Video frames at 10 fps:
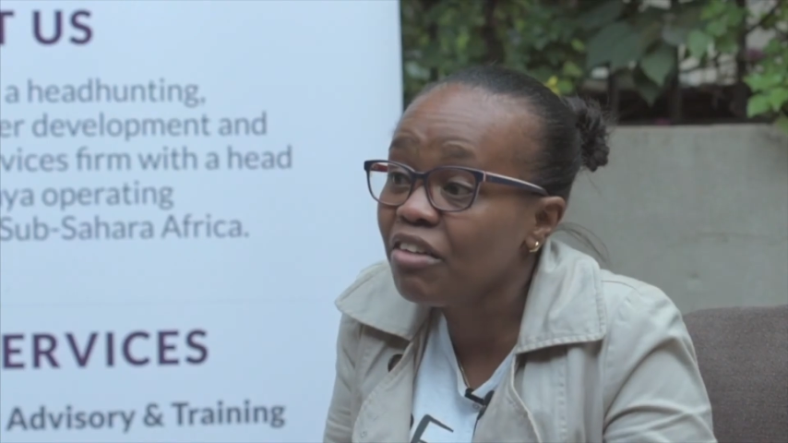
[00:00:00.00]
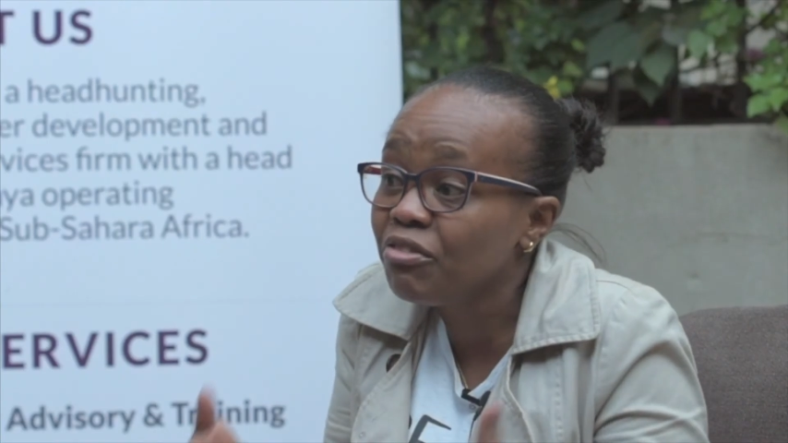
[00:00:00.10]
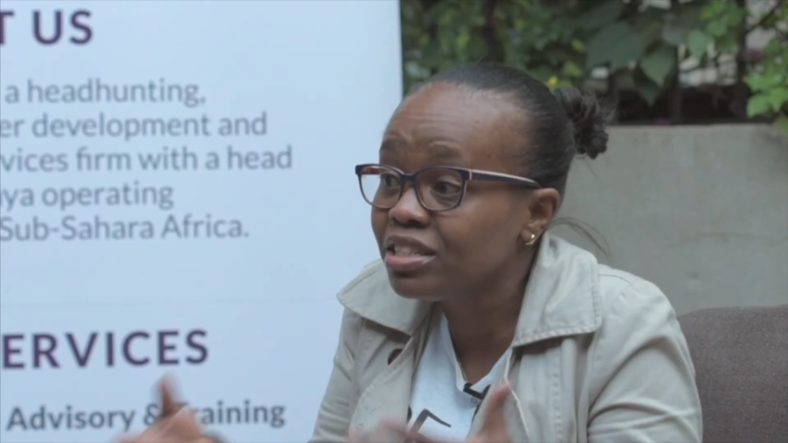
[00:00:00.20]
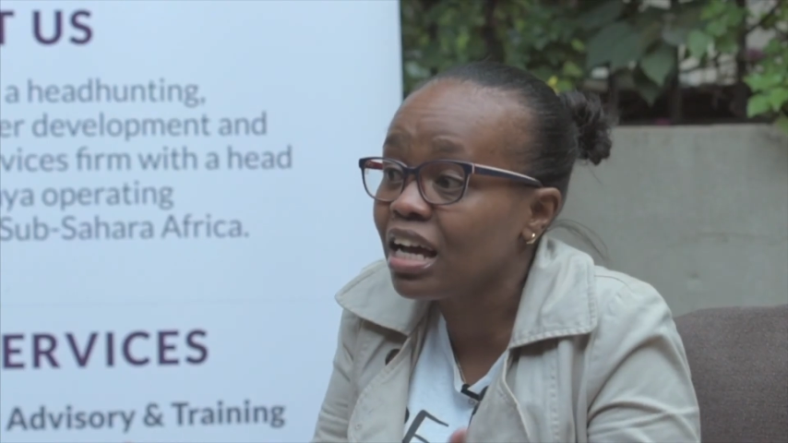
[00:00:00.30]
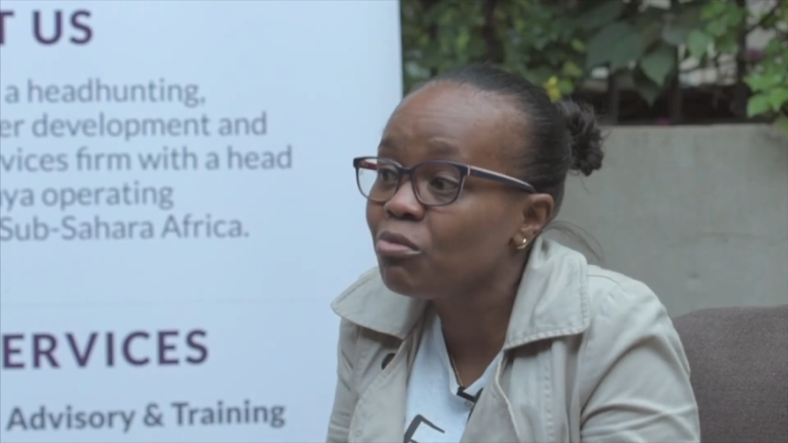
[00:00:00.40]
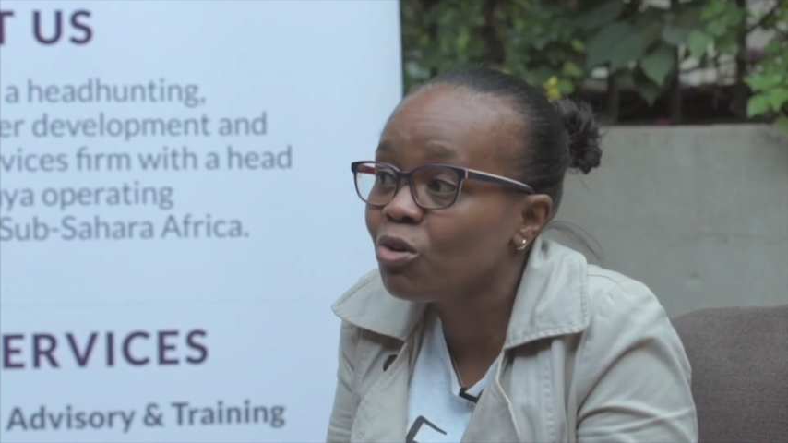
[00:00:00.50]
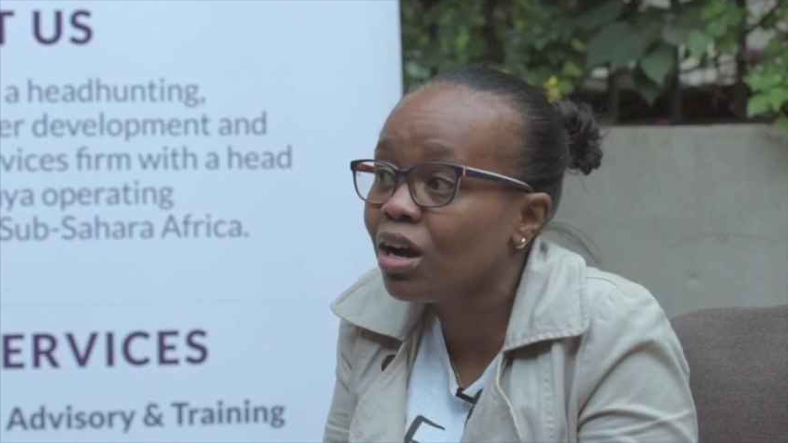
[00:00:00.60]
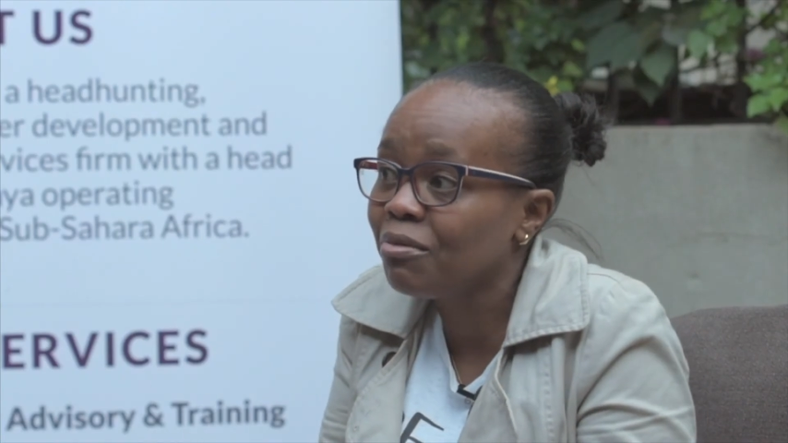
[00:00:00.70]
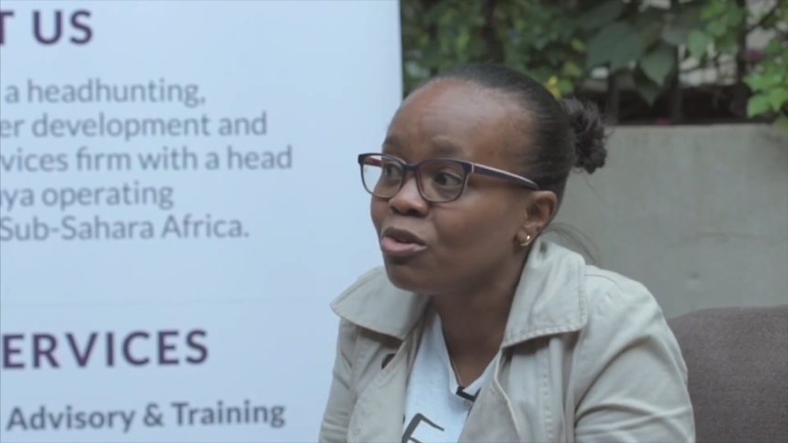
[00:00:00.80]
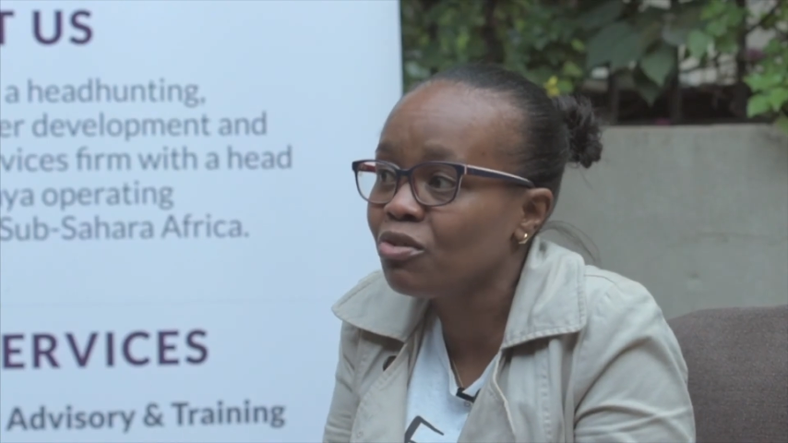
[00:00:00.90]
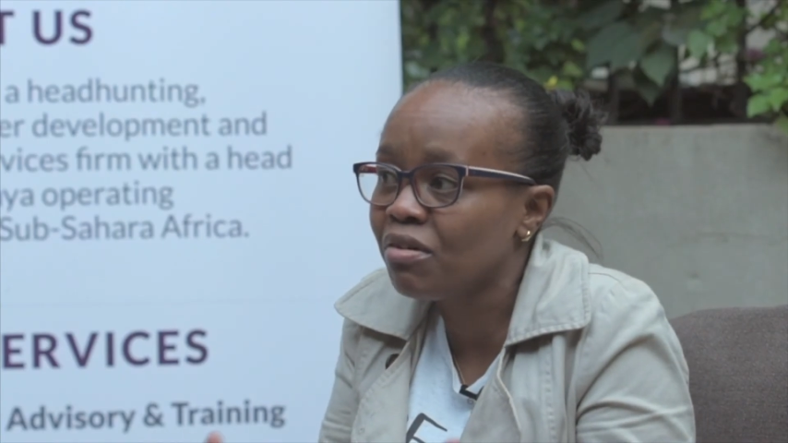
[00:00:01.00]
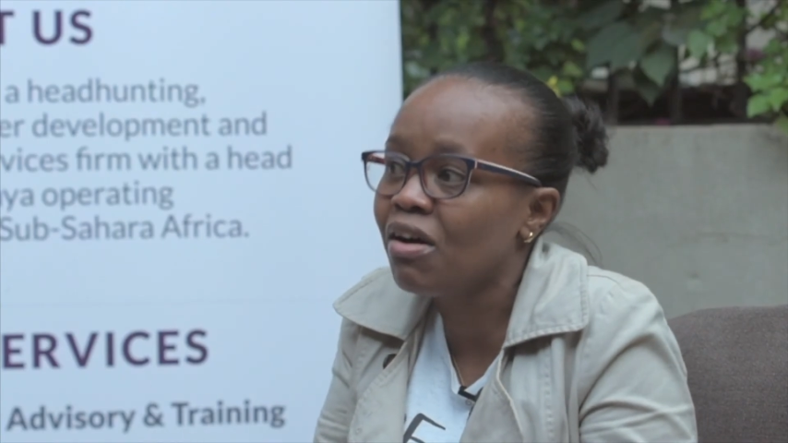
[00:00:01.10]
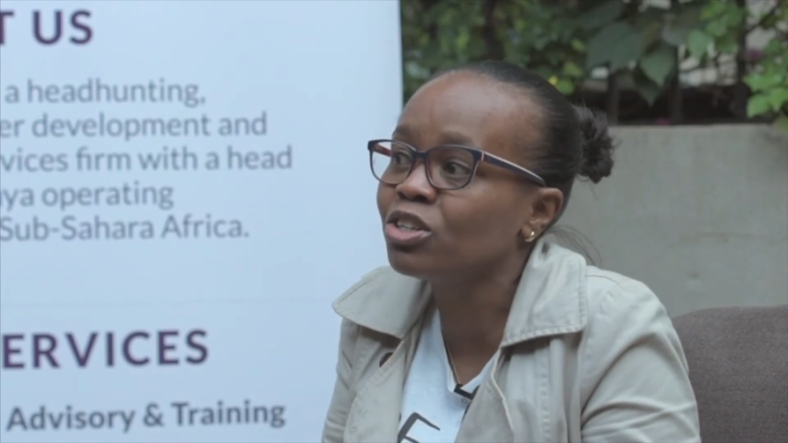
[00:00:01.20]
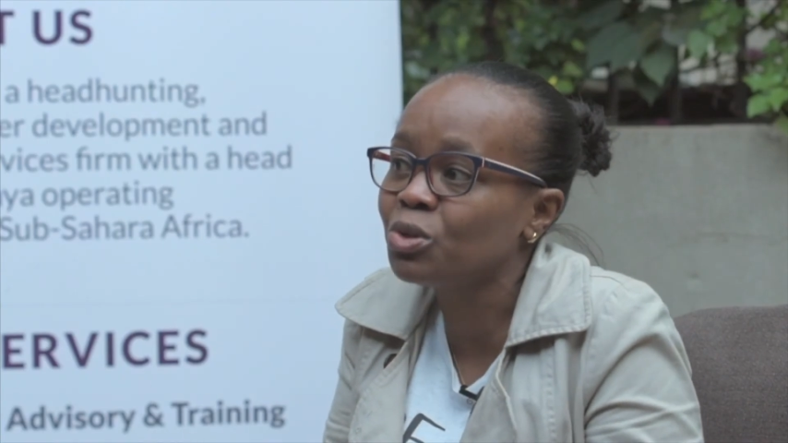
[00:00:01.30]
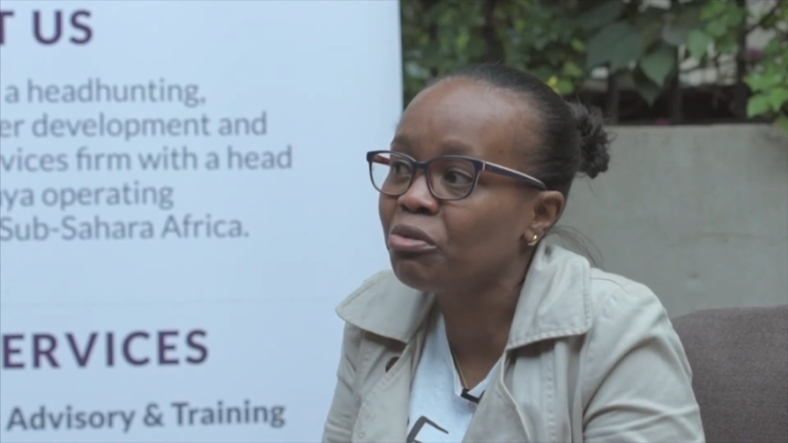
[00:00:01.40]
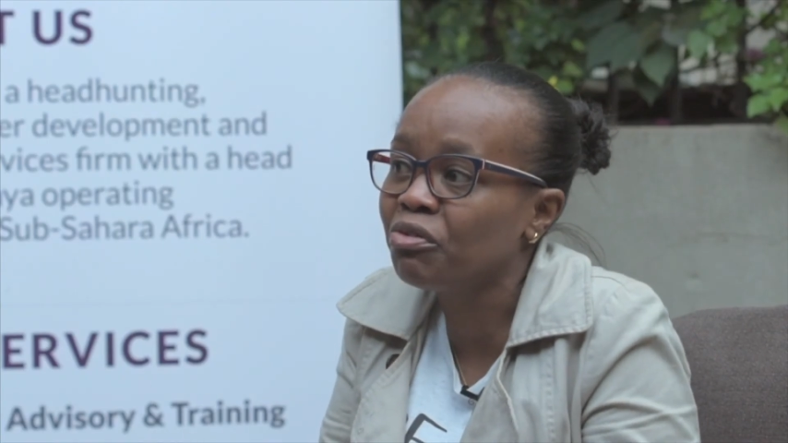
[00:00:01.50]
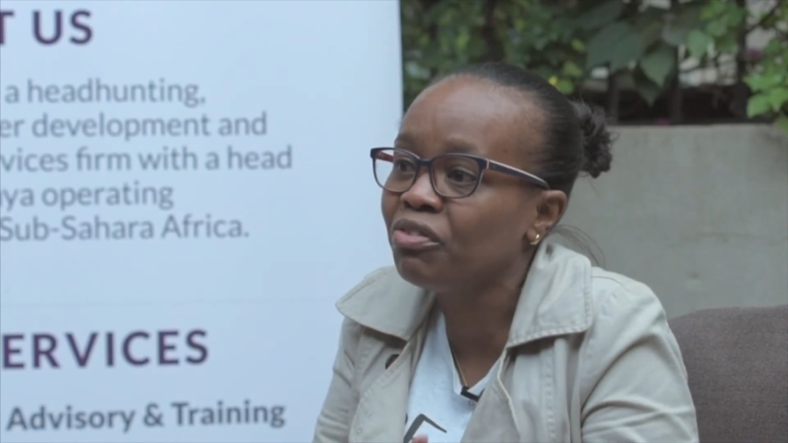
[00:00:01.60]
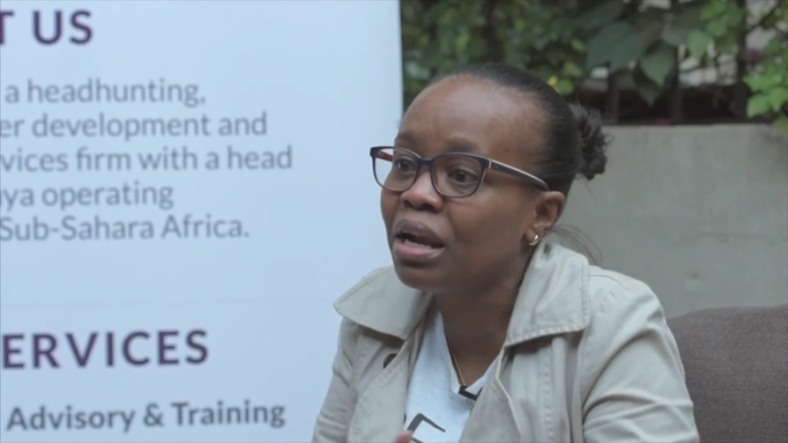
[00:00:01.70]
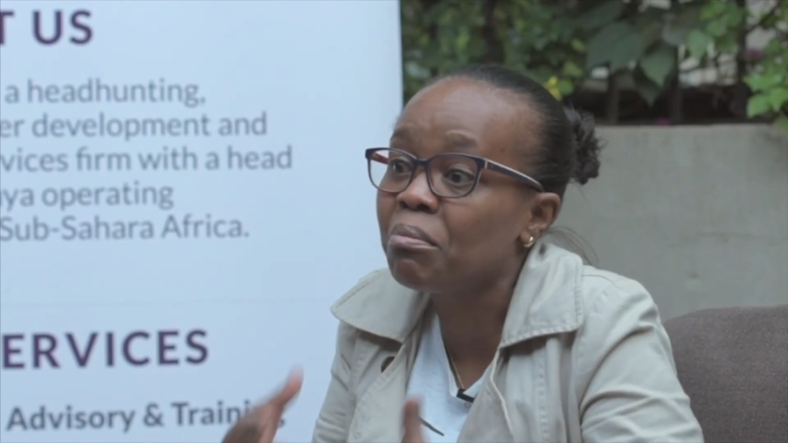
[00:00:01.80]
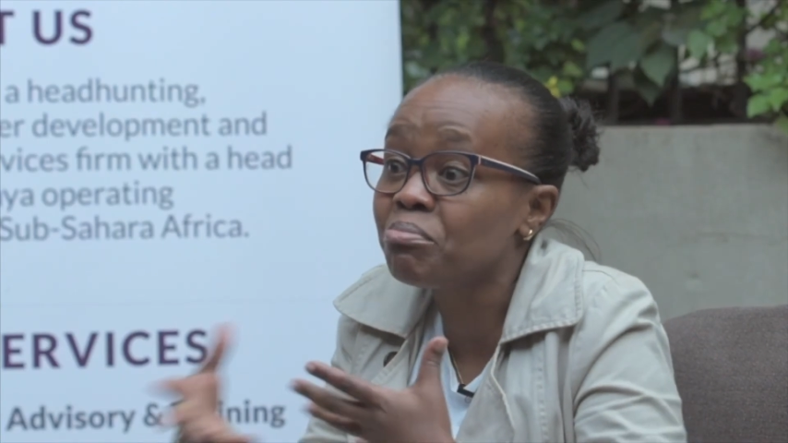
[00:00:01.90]
Every time you come out of a workshop, you
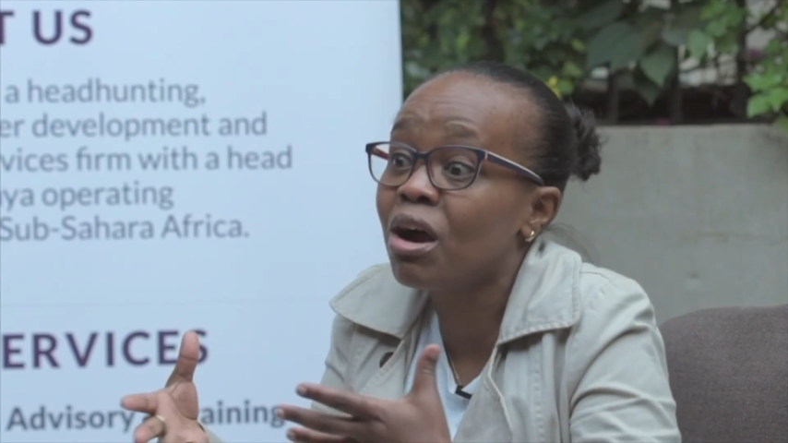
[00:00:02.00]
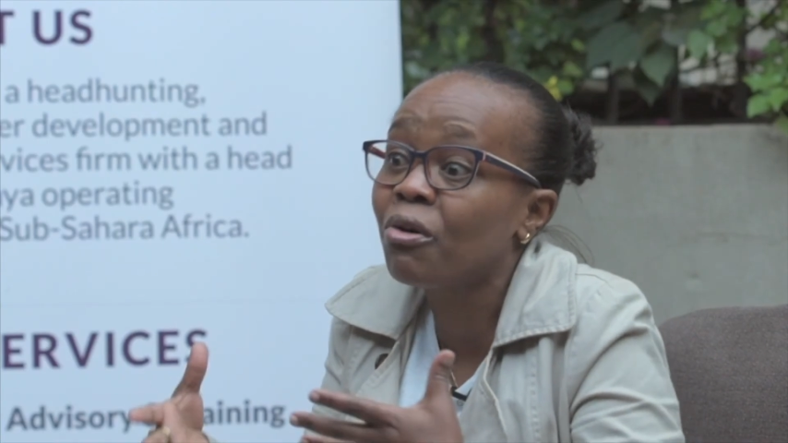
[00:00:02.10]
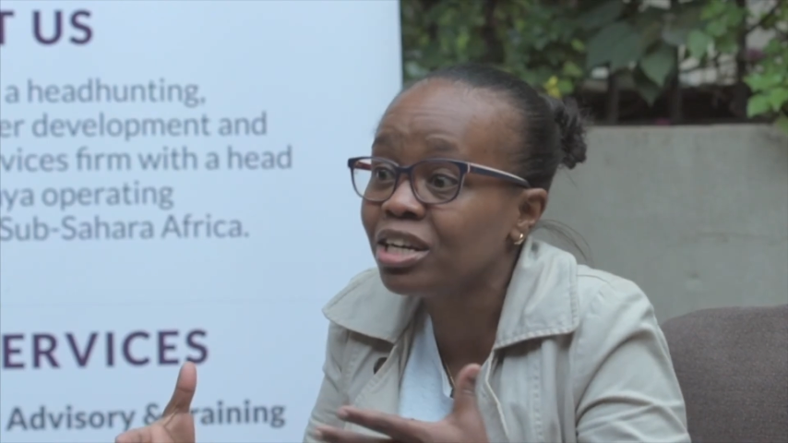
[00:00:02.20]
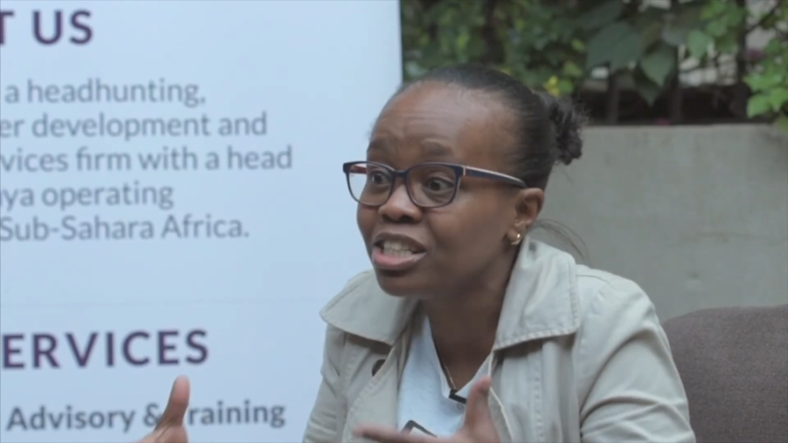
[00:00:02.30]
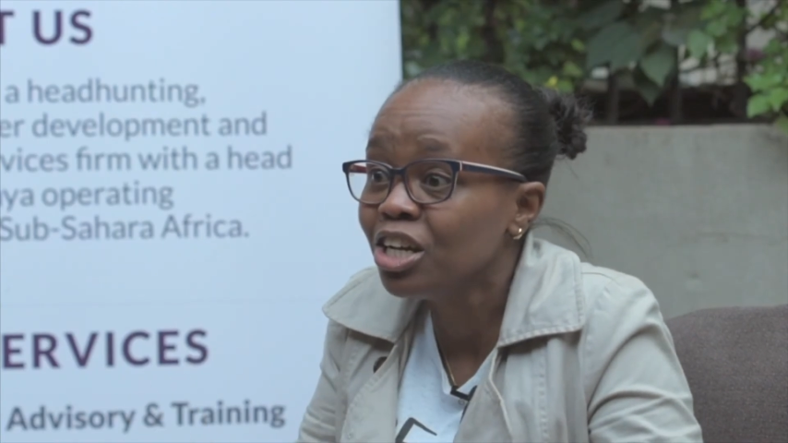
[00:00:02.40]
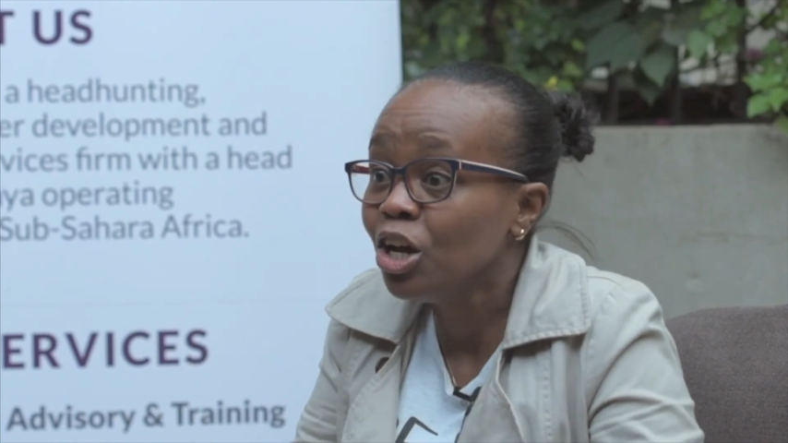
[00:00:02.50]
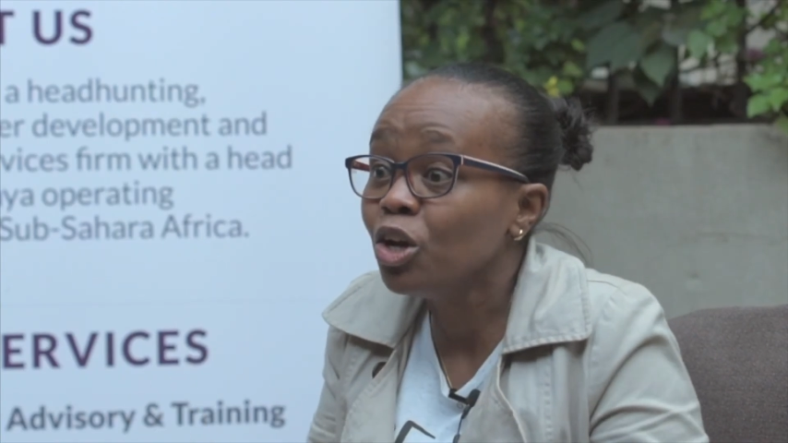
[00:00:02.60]
feel empowered.